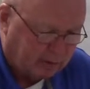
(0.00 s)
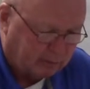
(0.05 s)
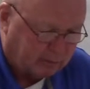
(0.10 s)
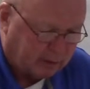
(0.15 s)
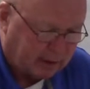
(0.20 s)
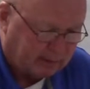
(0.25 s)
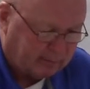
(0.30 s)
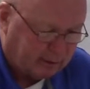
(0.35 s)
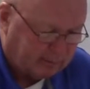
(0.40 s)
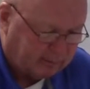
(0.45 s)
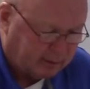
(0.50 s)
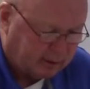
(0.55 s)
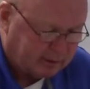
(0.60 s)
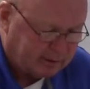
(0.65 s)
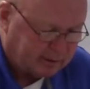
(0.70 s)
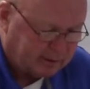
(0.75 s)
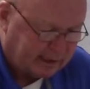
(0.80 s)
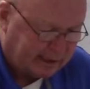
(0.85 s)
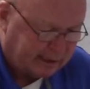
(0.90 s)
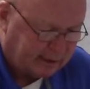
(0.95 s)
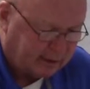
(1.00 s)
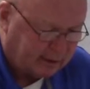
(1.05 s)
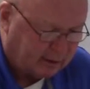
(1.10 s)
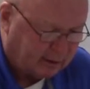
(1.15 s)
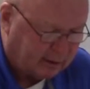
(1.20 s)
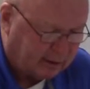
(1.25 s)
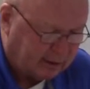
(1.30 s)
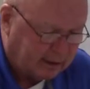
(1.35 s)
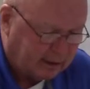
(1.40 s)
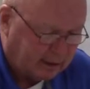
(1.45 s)
primary plus
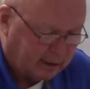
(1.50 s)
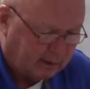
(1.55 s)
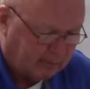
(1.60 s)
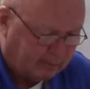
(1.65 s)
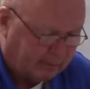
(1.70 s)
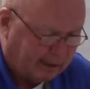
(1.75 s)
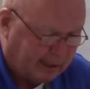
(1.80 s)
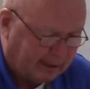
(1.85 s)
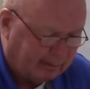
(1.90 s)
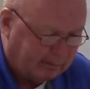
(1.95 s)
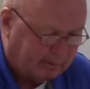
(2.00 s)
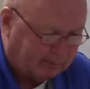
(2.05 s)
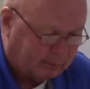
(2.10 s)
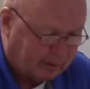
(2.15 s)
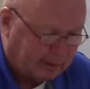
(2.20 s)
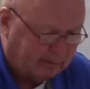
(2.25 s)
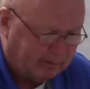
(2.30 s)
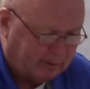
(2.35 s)
secondary, not